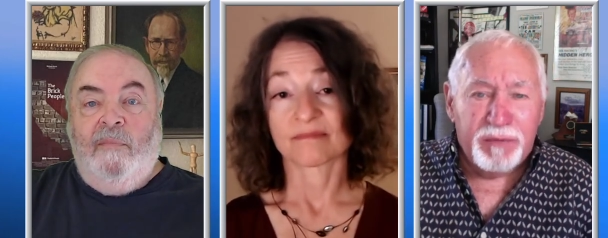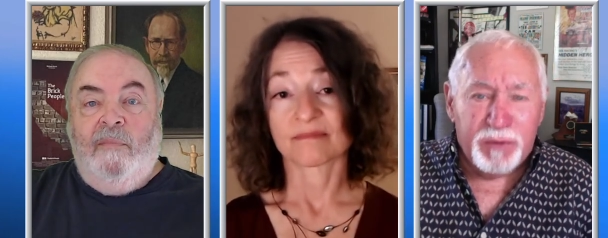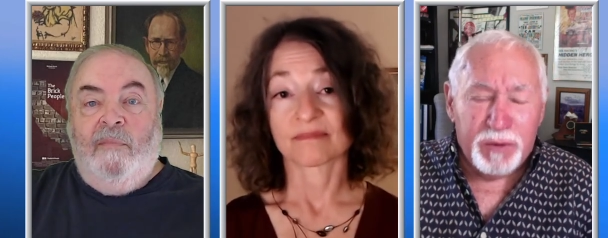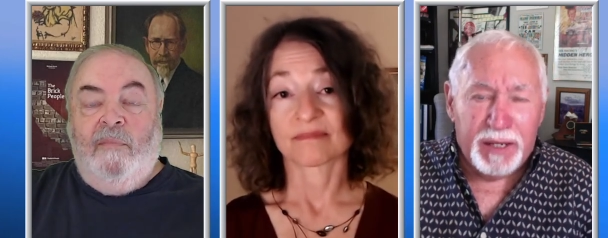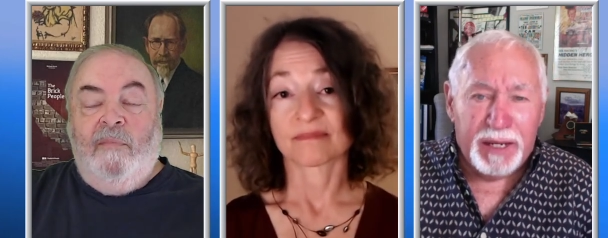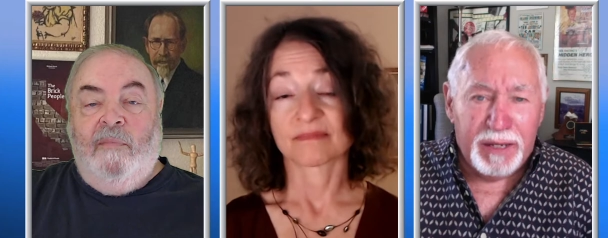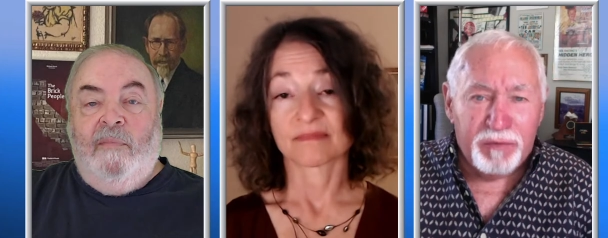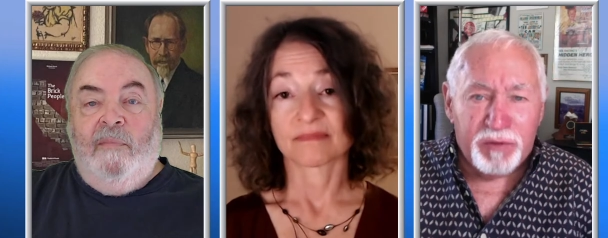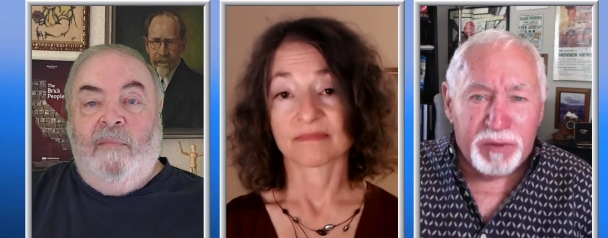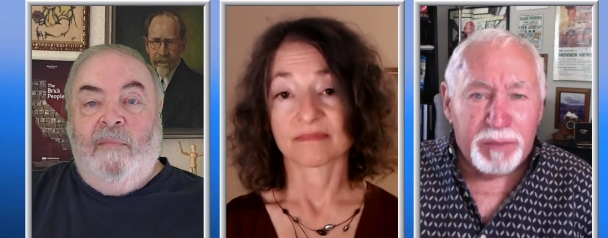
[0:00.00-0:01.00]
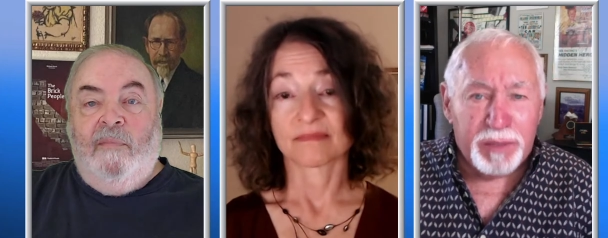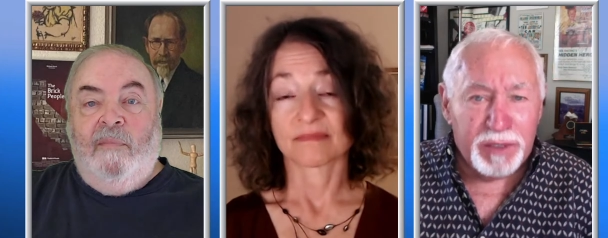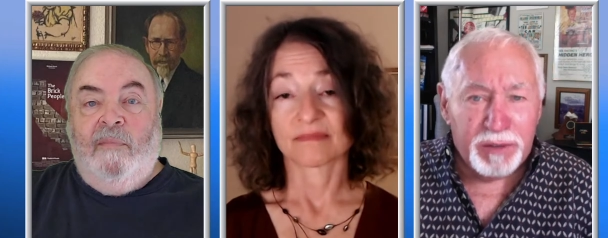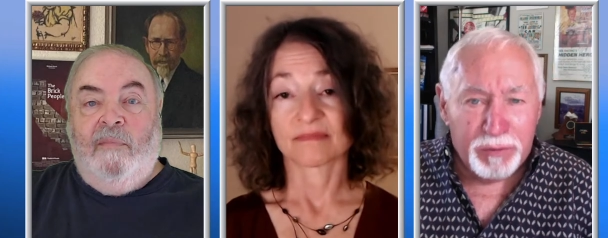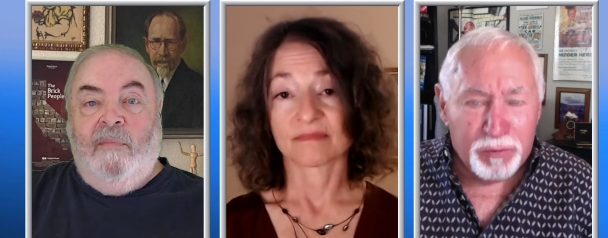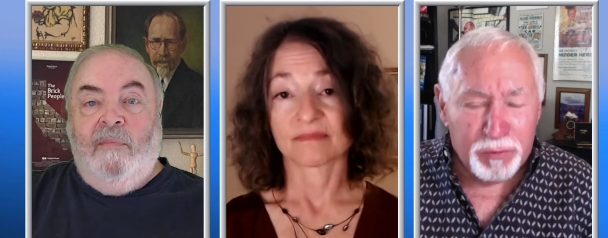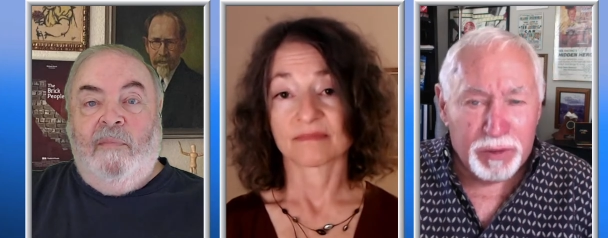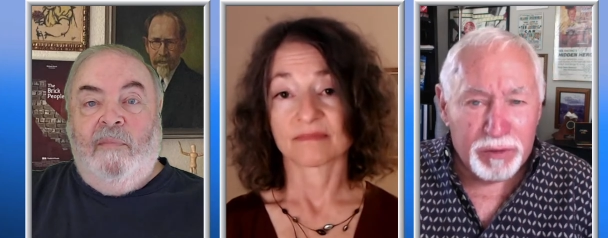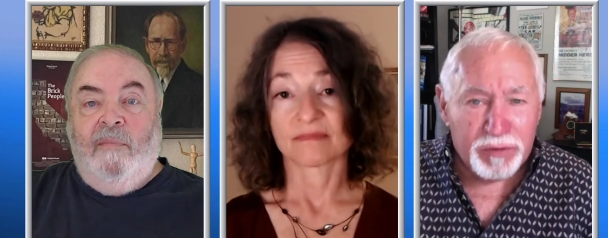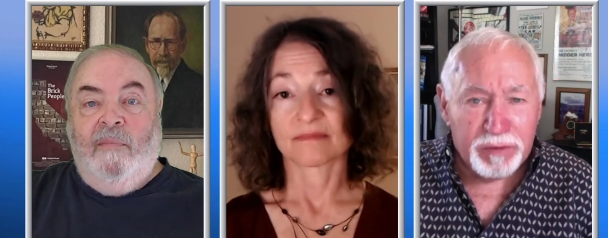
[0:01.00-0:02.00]
Speaker 1: if you have somebody you
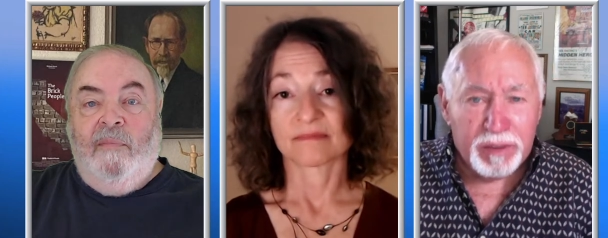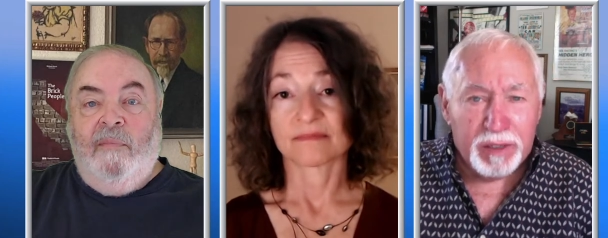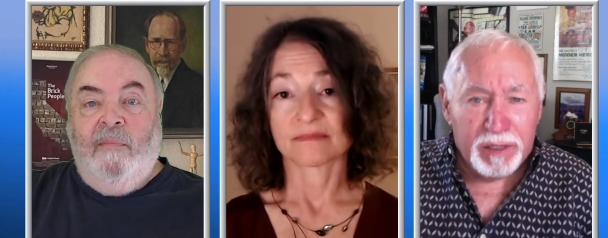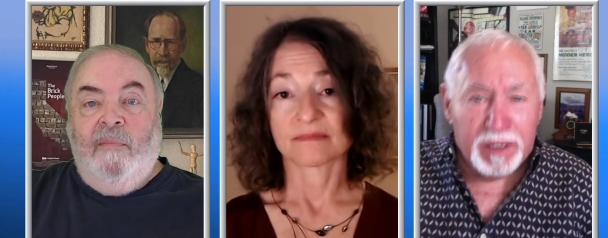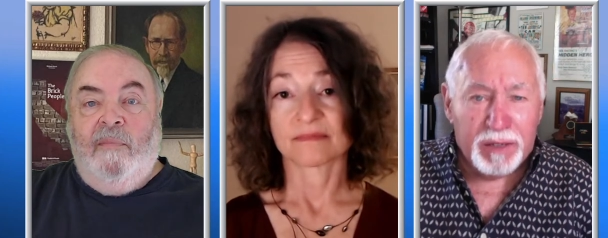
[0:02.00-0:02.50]
trust, a, a